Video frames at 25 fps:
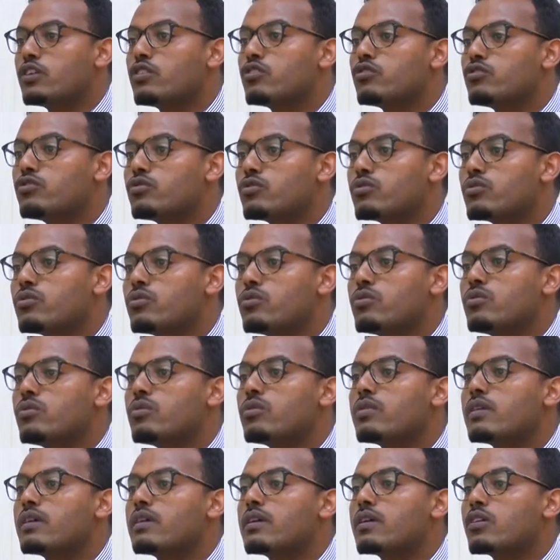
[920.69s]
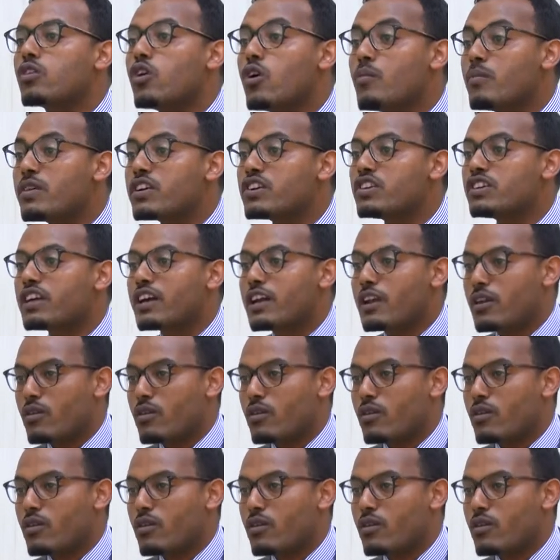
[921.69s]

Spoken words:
through commercial